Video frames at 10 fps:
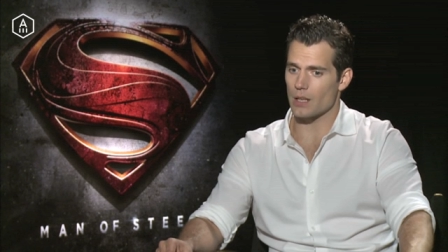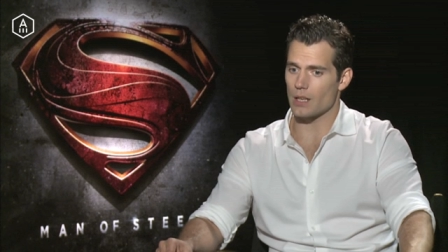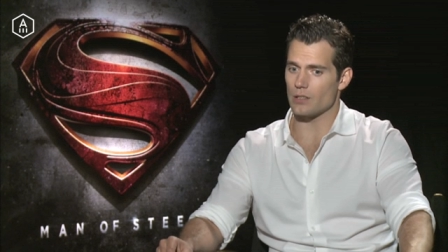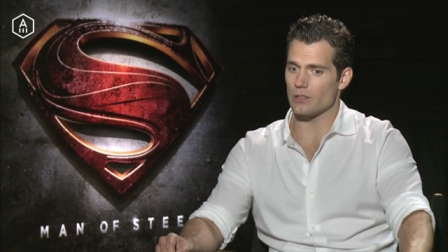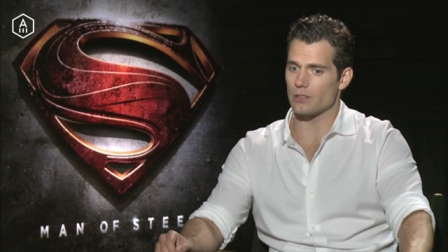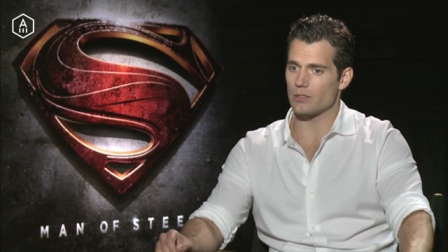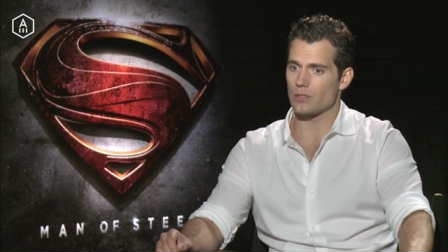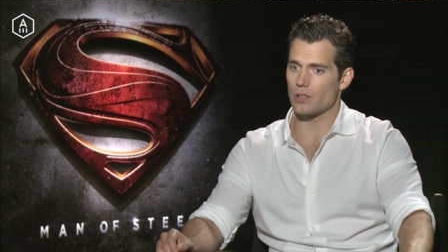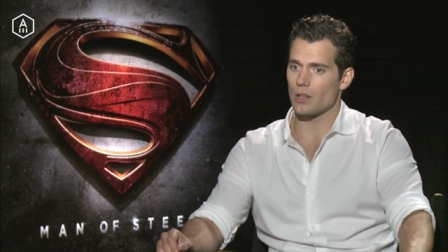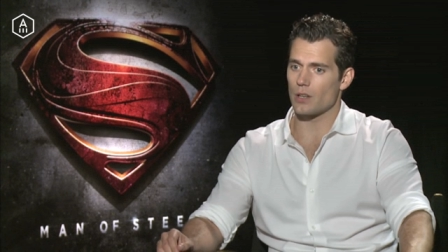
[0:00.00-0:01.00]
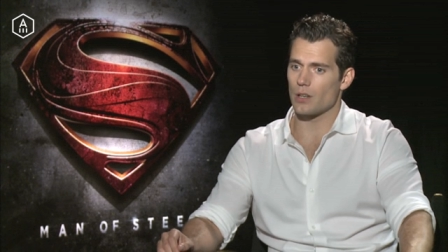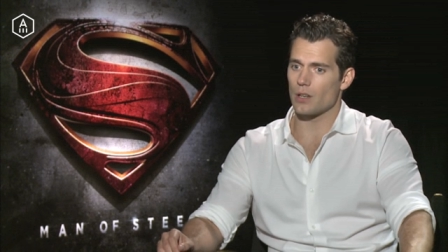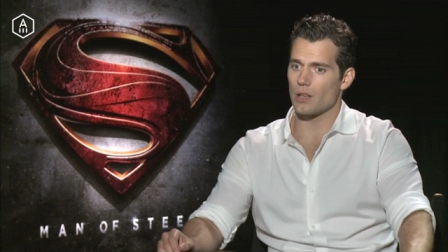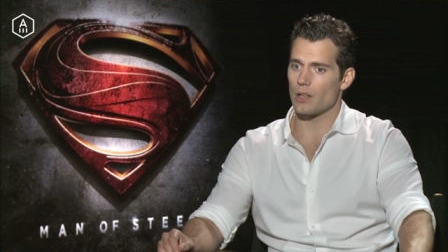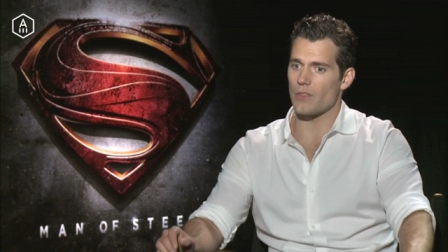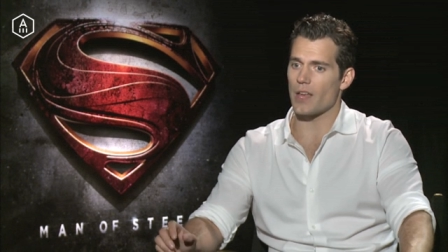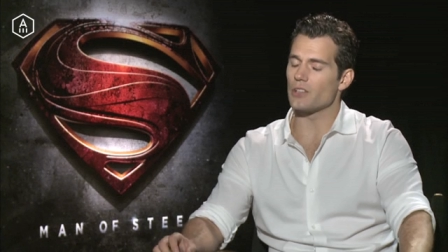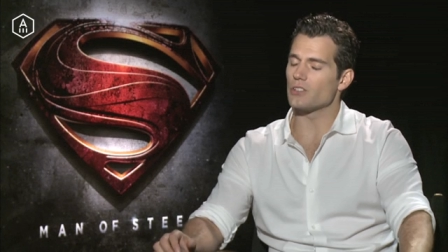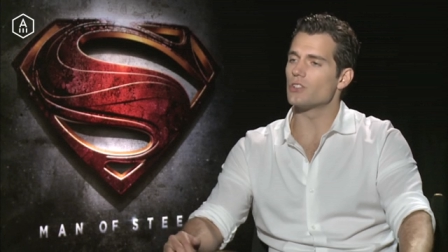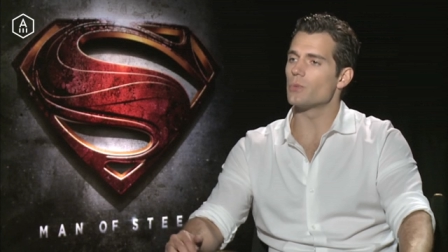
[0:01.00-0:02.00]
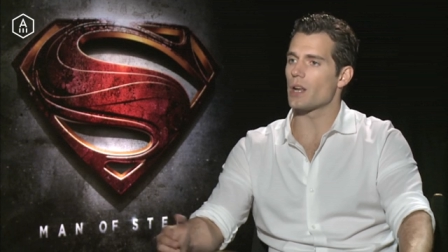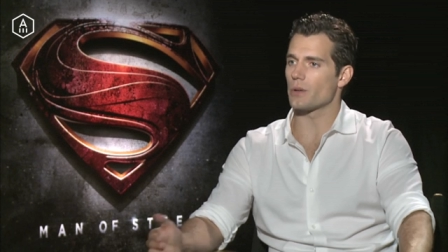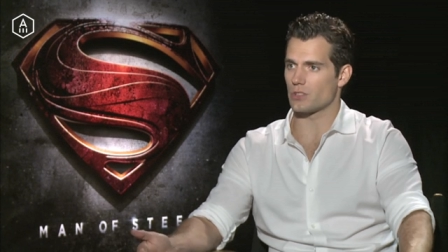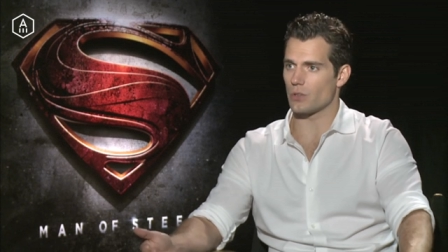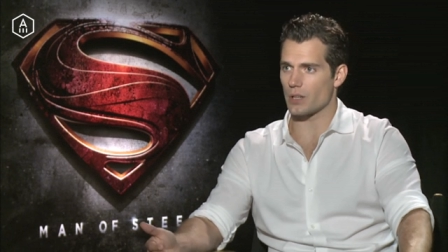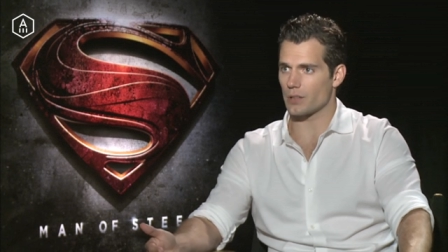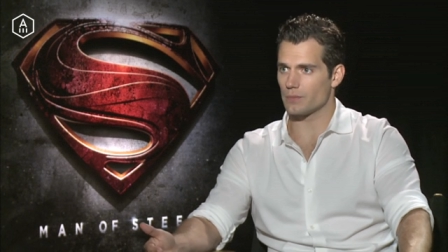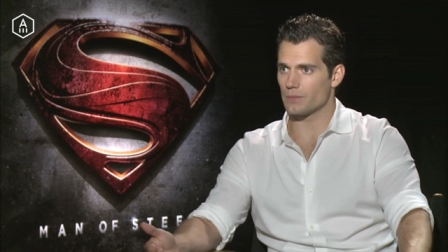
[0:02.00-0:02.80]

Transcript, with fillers: is they understood what I was doing.